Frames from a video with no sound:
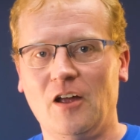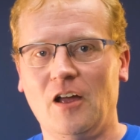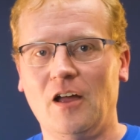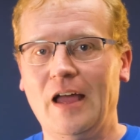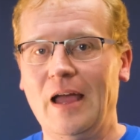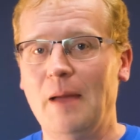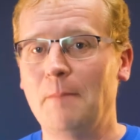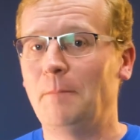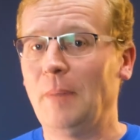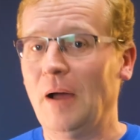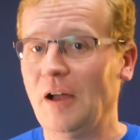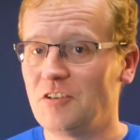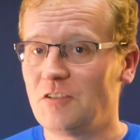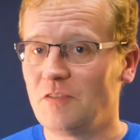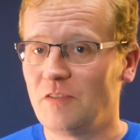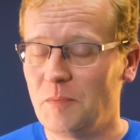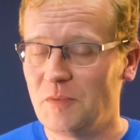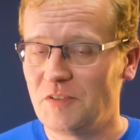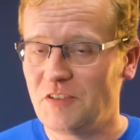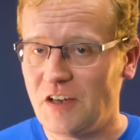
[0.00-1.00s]
are a bunch
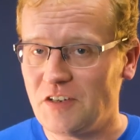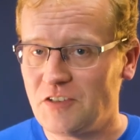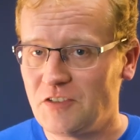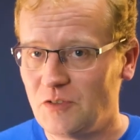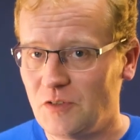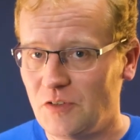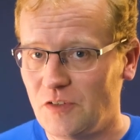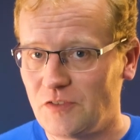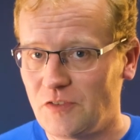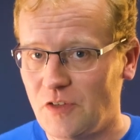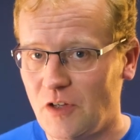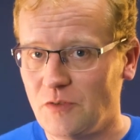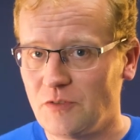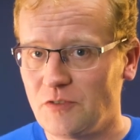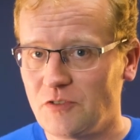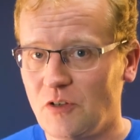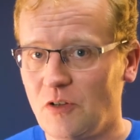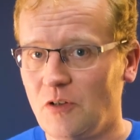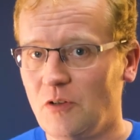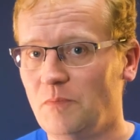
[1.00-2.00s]
of limitations to this though,
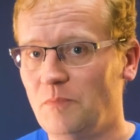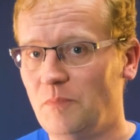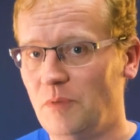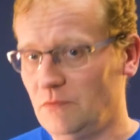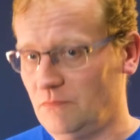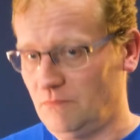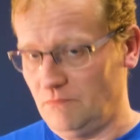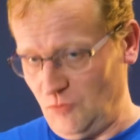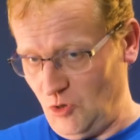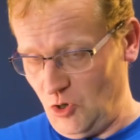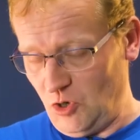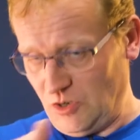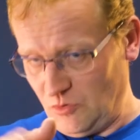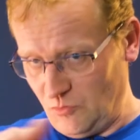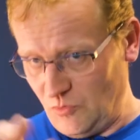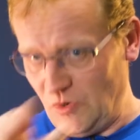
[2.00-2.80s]
so but you can